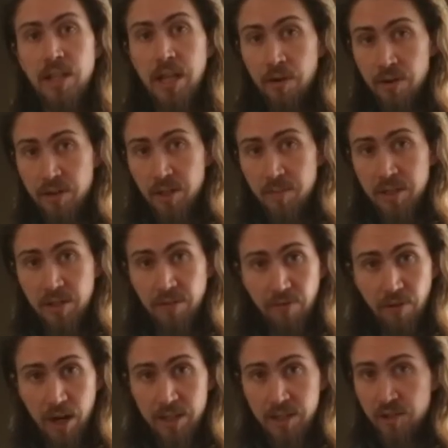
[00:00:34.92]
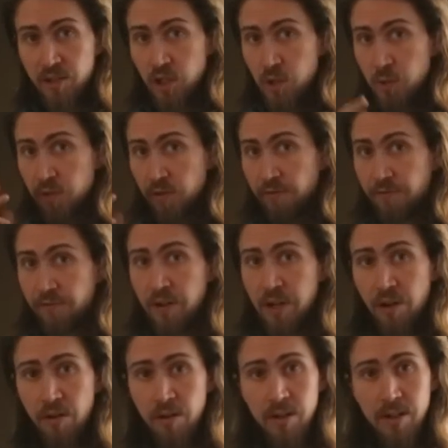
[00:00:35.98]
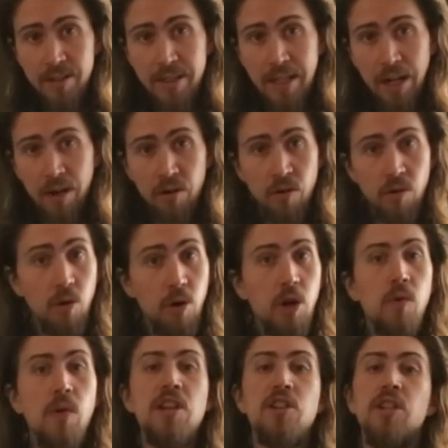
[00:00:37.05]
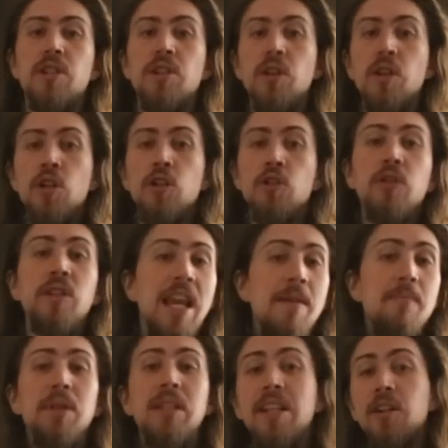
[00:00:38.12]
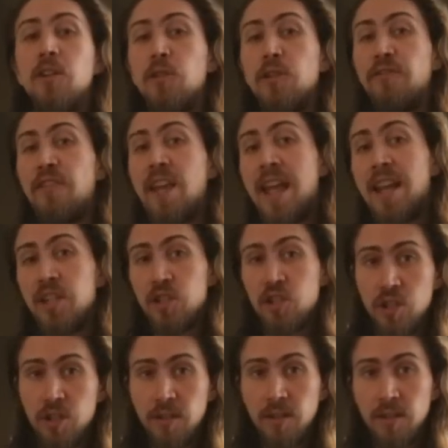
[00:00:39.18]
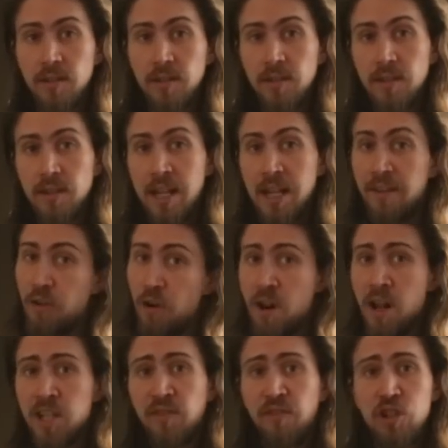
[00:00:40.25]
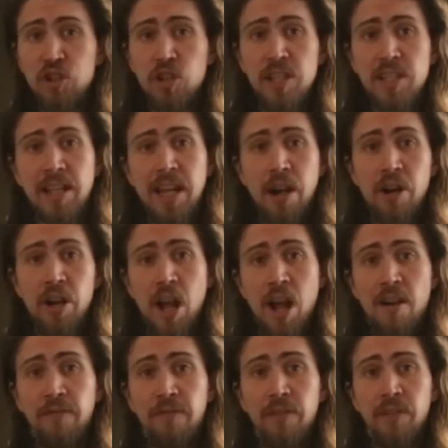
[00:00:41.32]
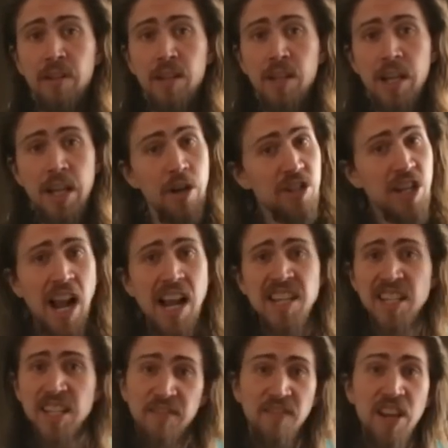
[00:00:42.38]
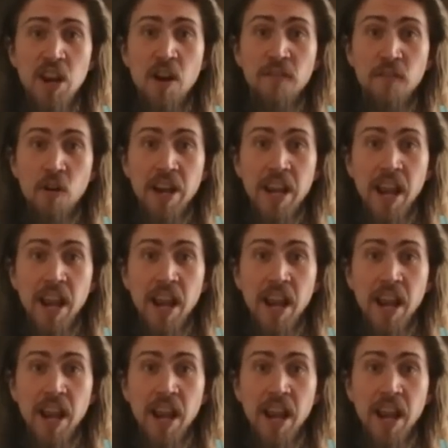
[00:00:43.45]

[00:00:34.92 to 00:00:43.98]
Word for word: Terrorism is defined as the use of fear, terror, or aggression to gain political advantage. And if you're not sufficiently scared enough, Here's an ISIS video for